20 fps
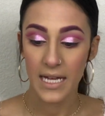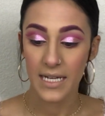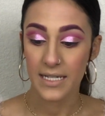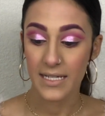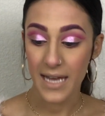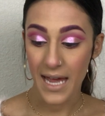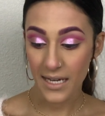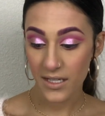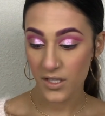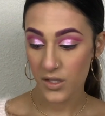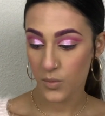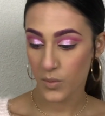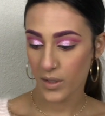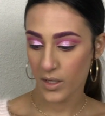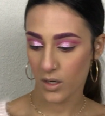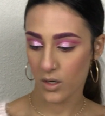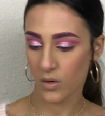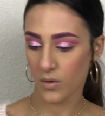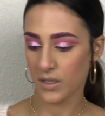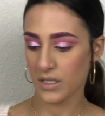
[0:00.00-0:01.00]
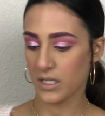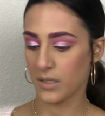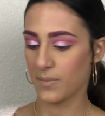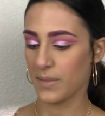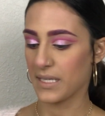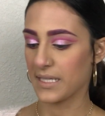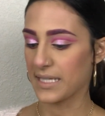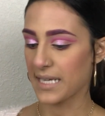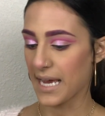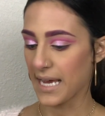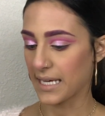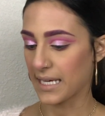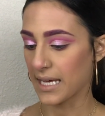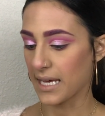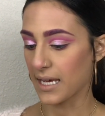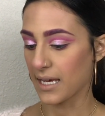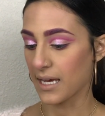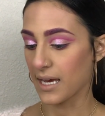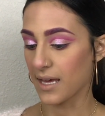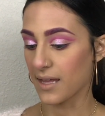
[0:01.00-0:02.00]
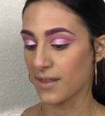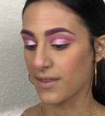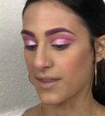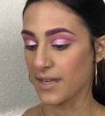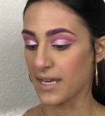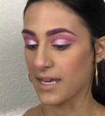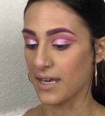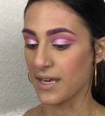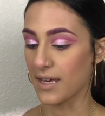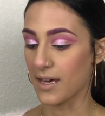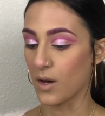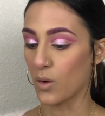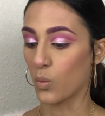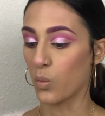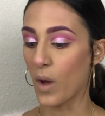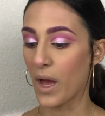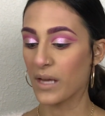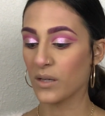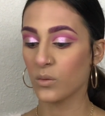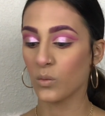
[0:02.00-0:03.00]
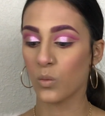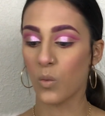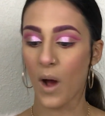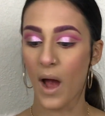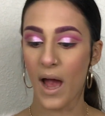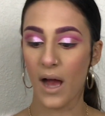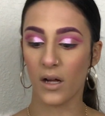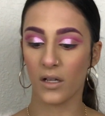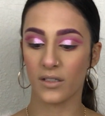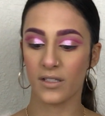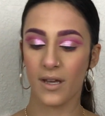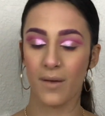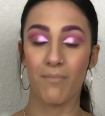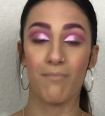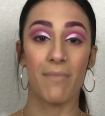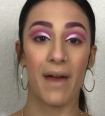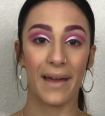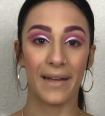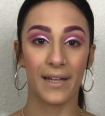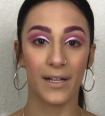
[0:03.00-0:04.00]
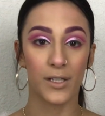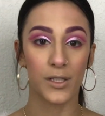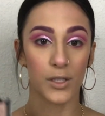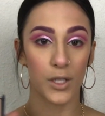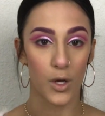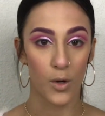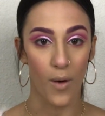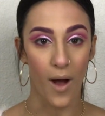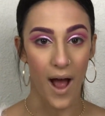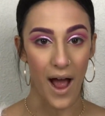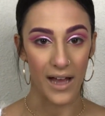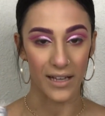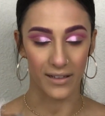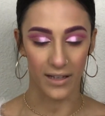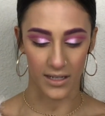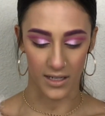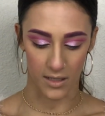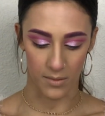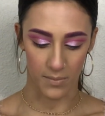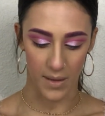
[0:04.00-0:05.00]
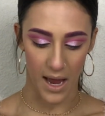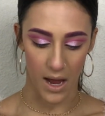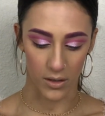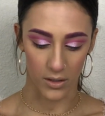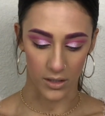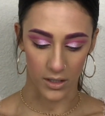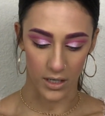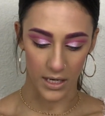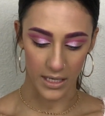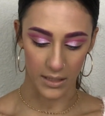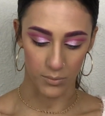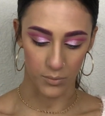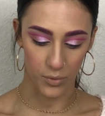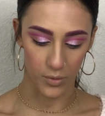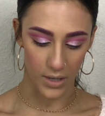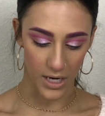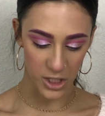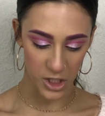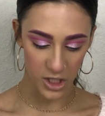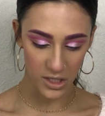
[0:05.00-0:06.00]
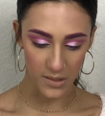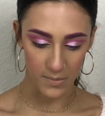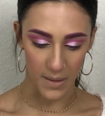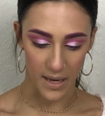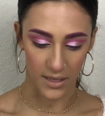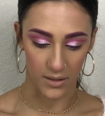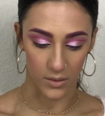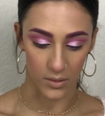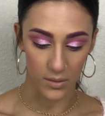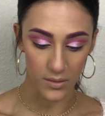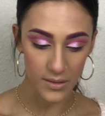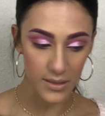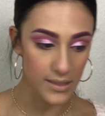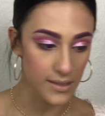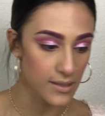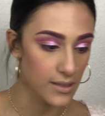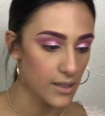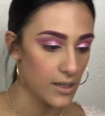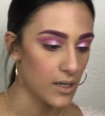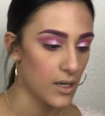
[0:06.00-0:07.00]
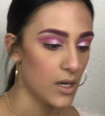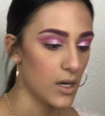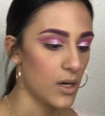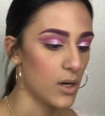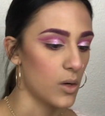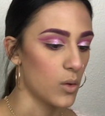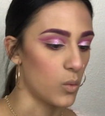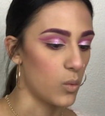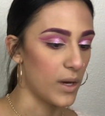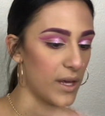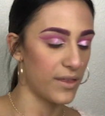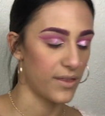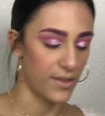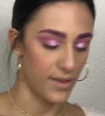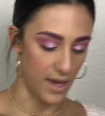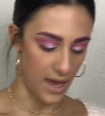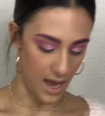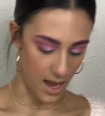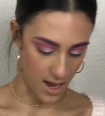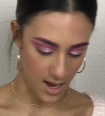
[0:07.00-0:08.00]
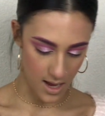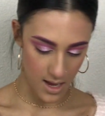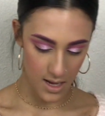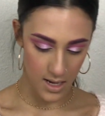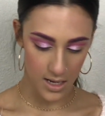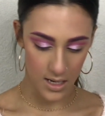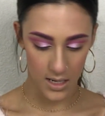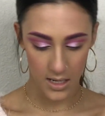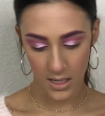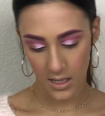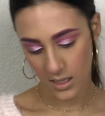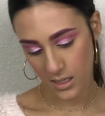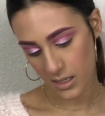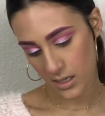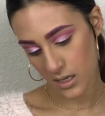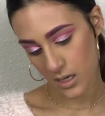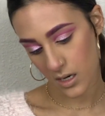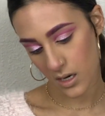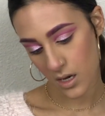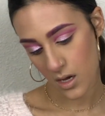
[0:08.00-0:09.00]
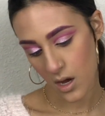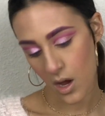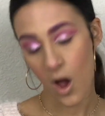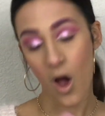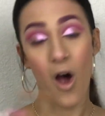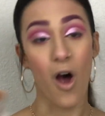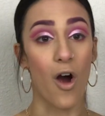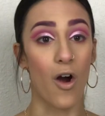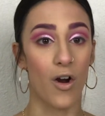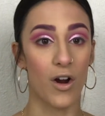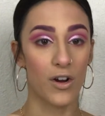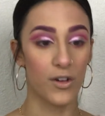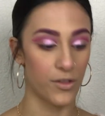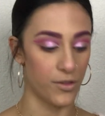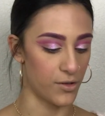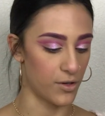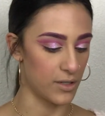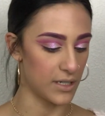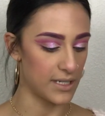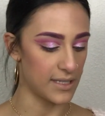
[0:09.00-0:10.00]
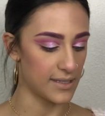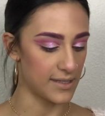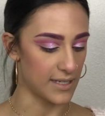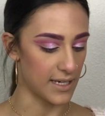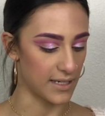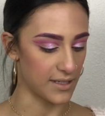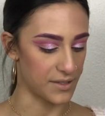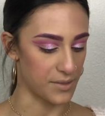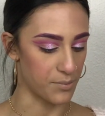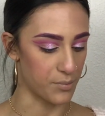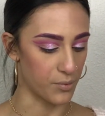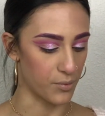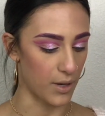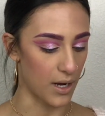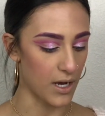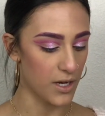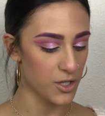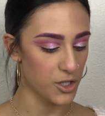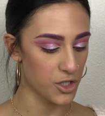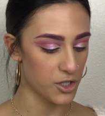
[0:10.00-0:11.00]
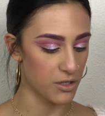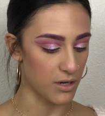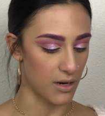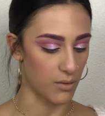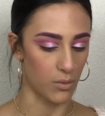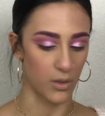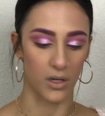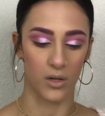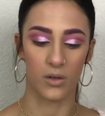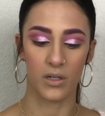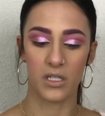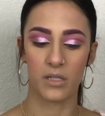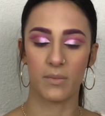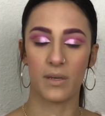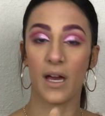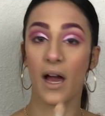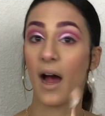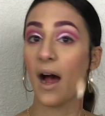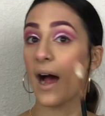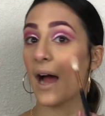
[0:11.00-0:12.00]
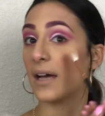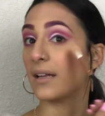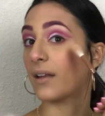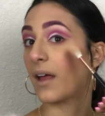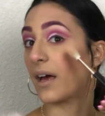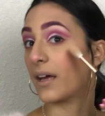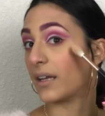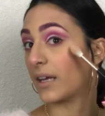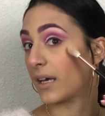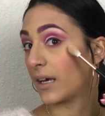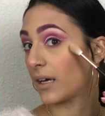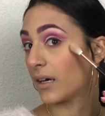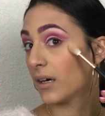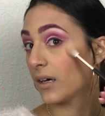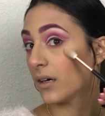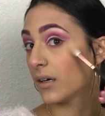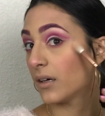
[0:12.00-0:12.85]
Next, we are going to be taking the Wet n Wild Mega Glow Highlighting Powder in Precious Petals with an R36 brush, and we're going to be highlighting